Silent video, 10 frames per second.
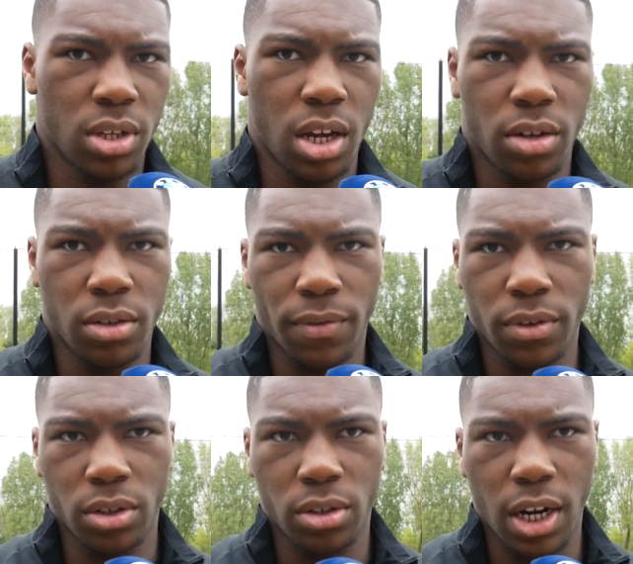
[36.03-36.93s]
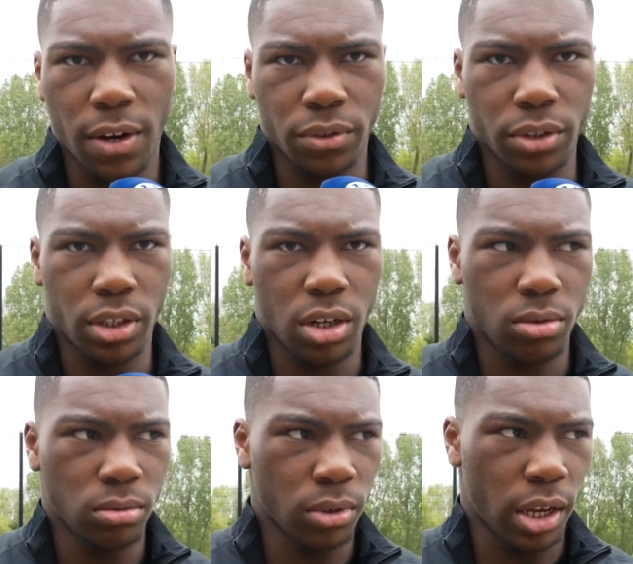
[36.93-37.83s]
yeah, I feel good after, you
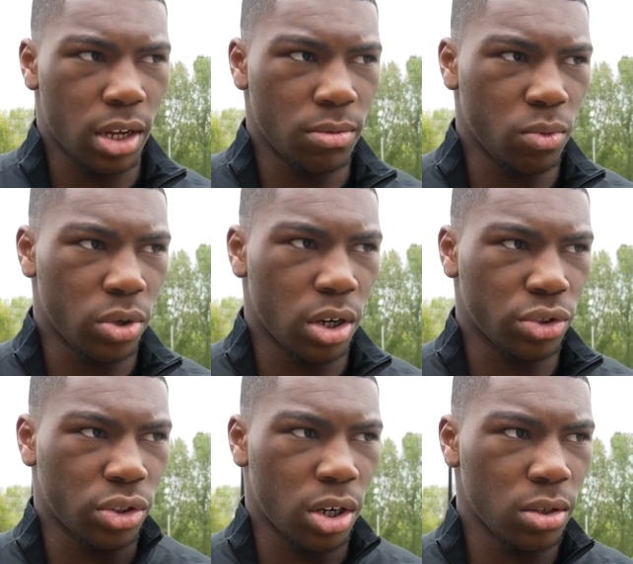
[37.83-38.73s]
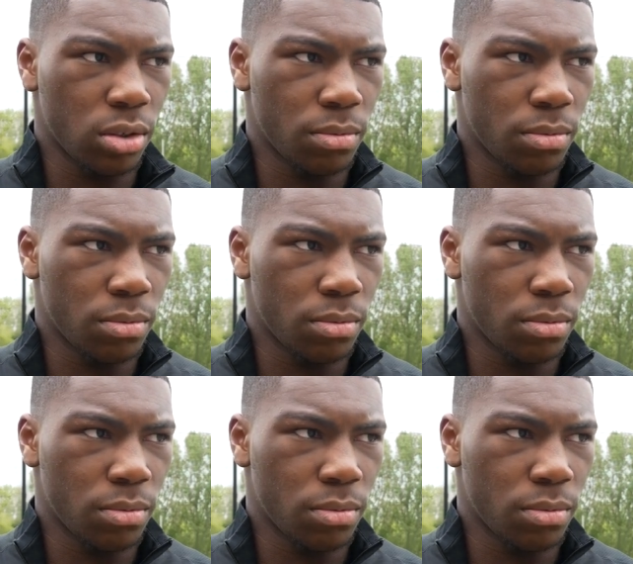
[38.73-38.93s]
know, 1-1 draw.